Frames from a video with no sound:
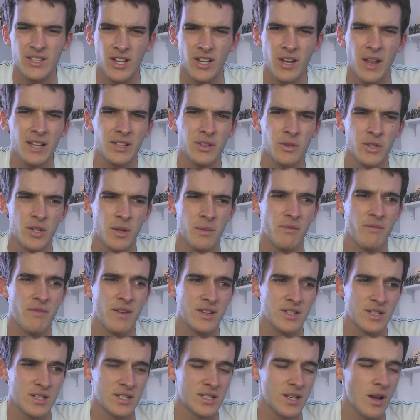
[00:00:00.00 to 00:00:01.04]
I don't like the term
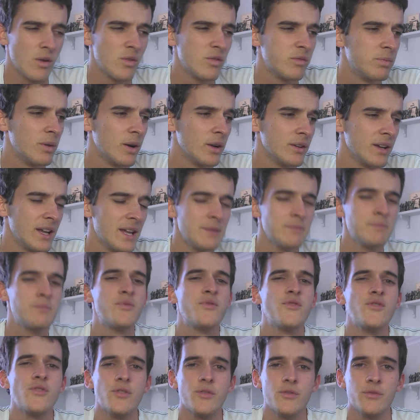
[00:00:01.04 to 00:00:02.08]
fix yourself, but
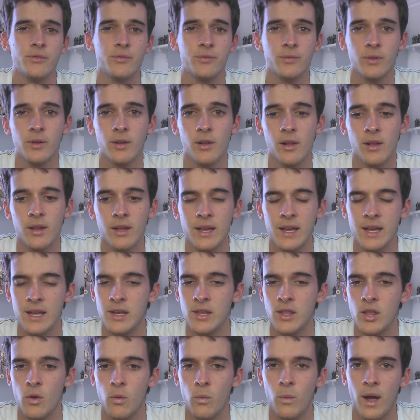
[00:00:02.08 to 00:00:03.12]
improve
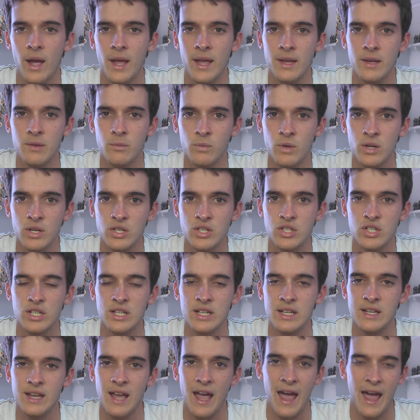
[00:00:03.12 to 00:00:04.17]
in the way in which
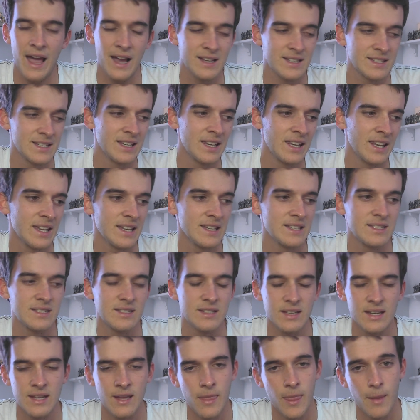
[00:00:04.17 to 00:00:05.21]
she acts, at
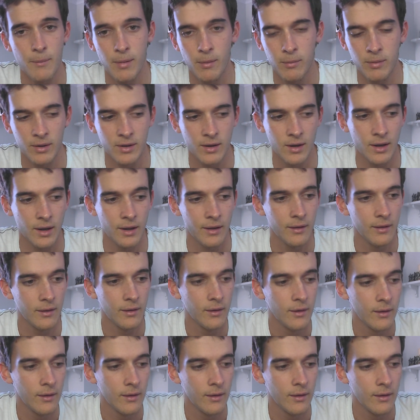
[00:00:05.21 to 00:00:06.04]
least in the public eye.